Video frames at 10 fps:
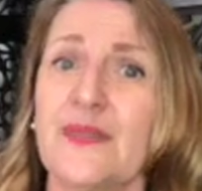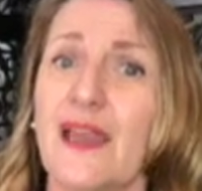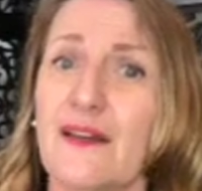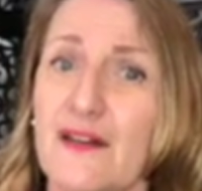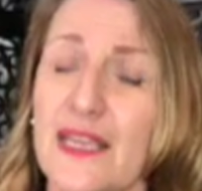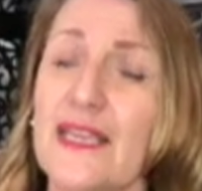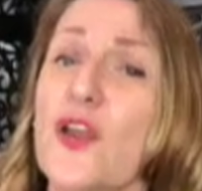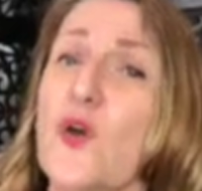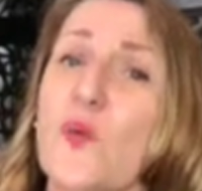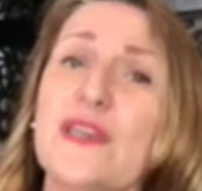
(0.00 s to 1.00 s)
All right?
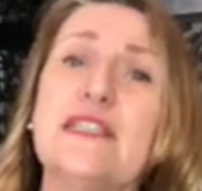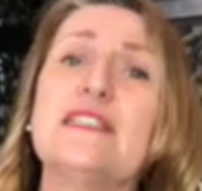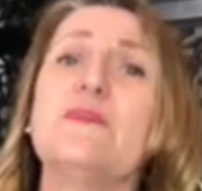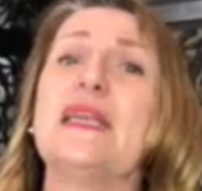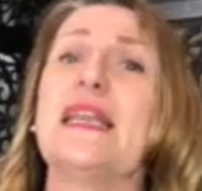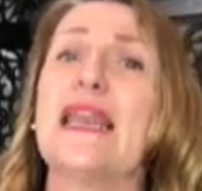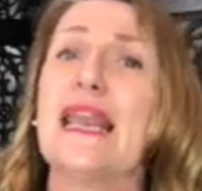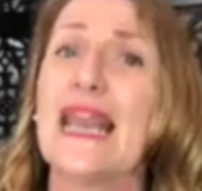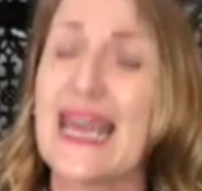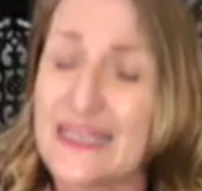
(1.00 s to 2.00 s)
We need to be
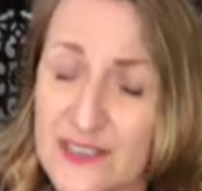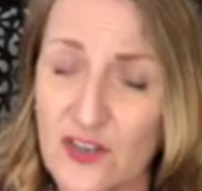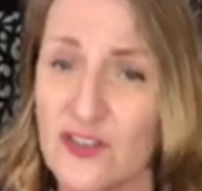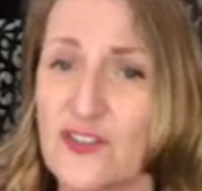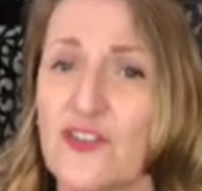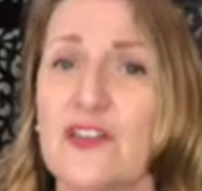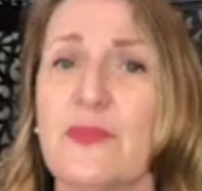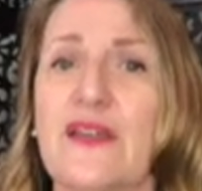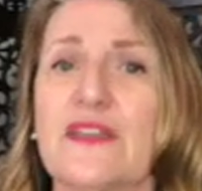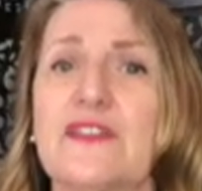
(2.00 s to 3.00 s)
less concerned
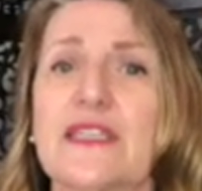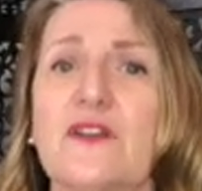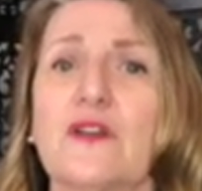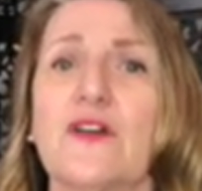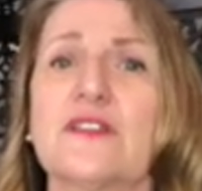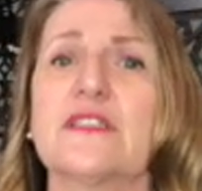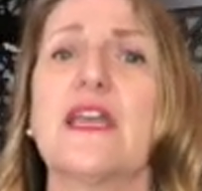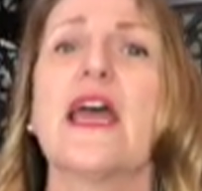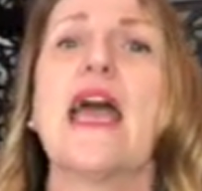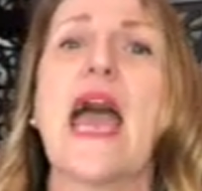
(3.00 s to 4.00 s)
about their skill loss
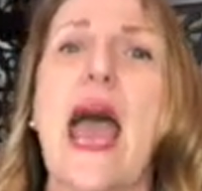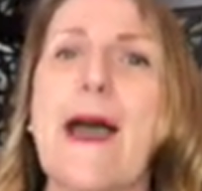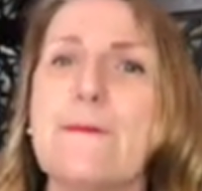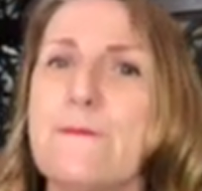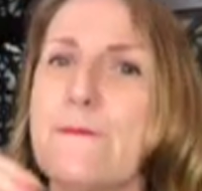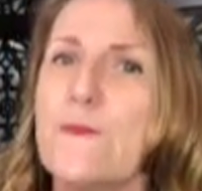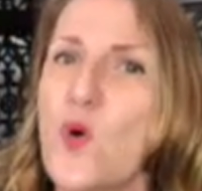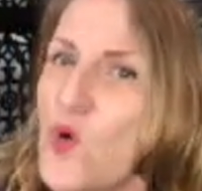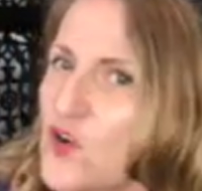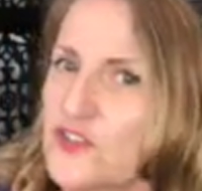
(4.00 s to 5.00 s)
and
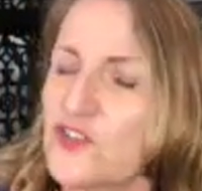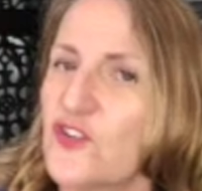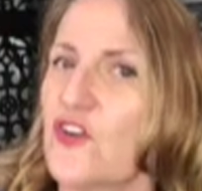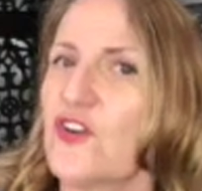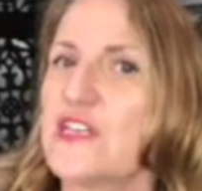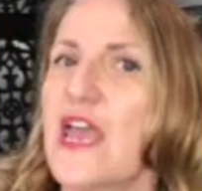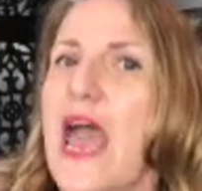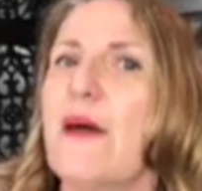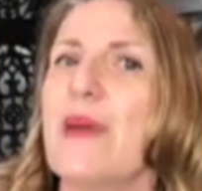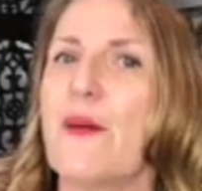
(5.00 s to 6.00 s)
more concerned
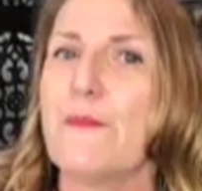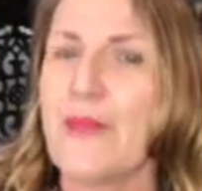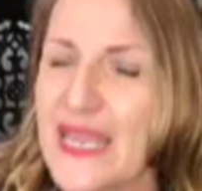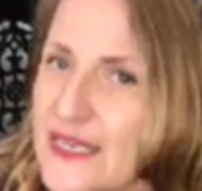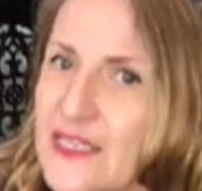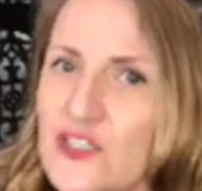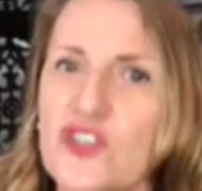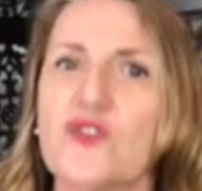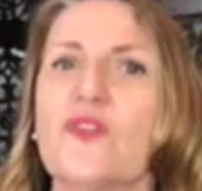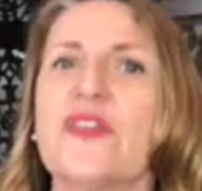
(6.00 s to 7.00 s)
about making
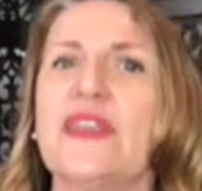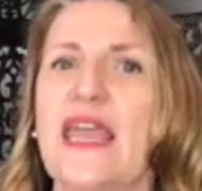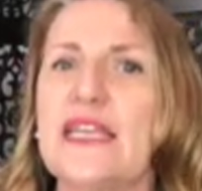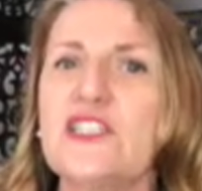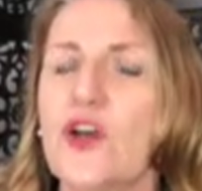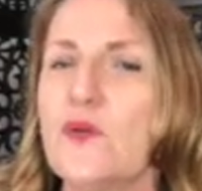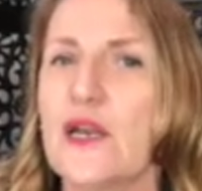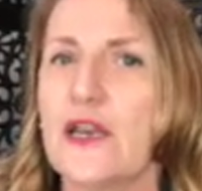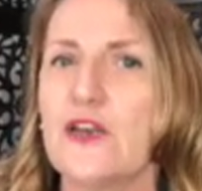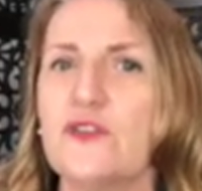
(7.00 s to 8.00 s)
sure they don't
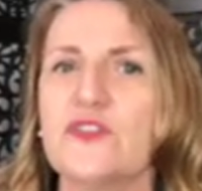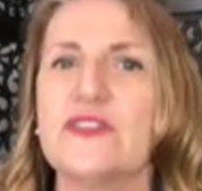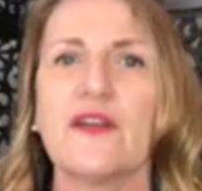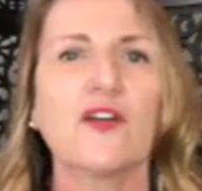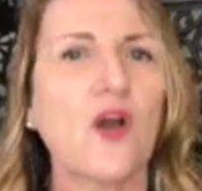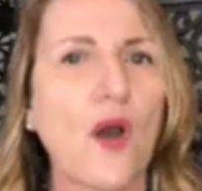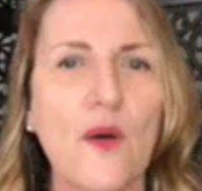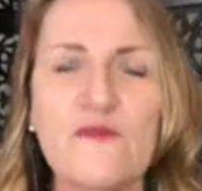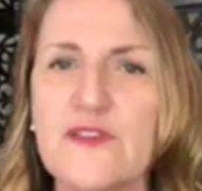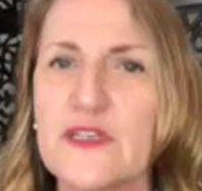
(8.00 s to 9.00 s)
lose their
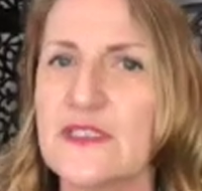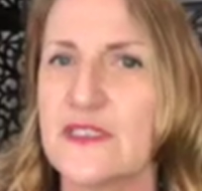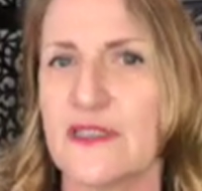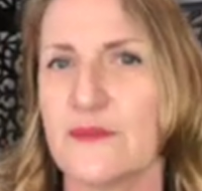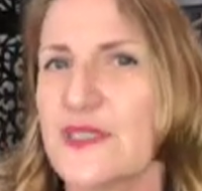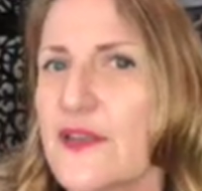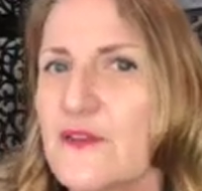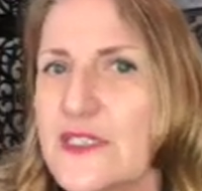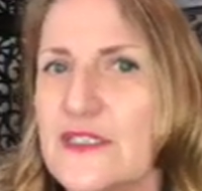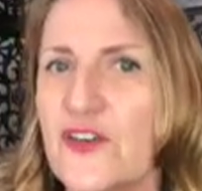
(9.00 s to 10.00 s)
confidence in themselves
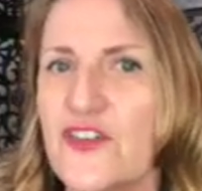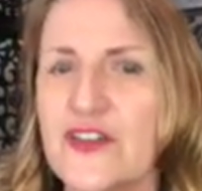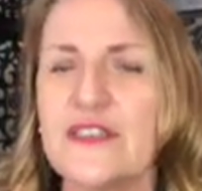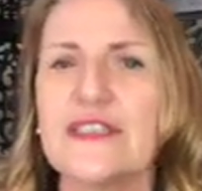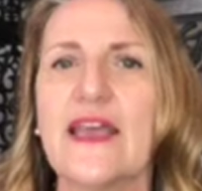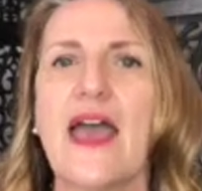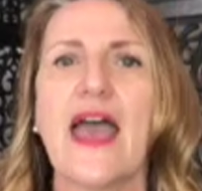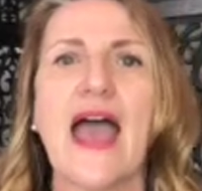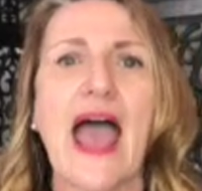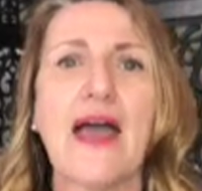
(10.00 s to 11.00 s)
as learners
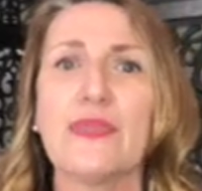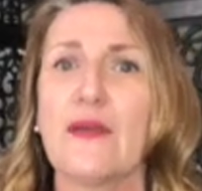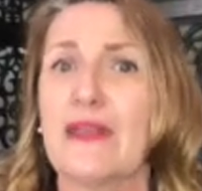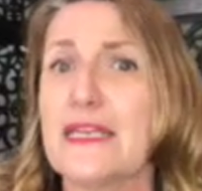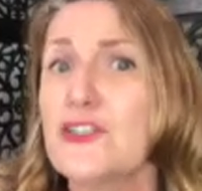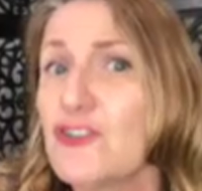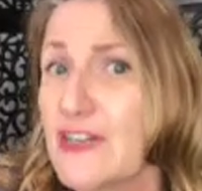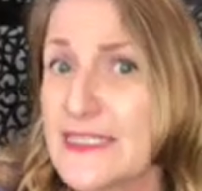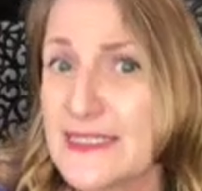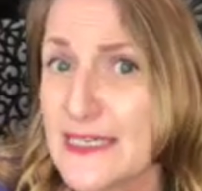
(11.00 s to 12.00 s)
and their
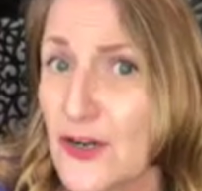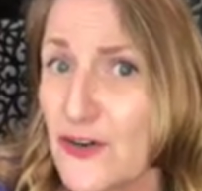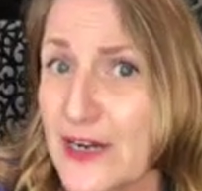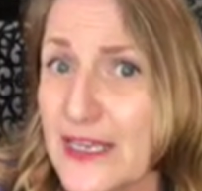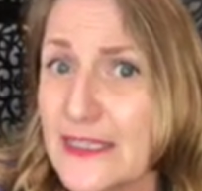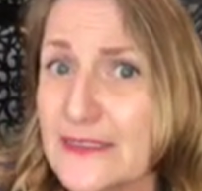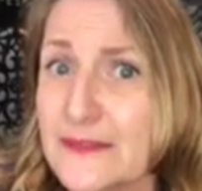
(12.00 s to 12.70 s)
interest in learning.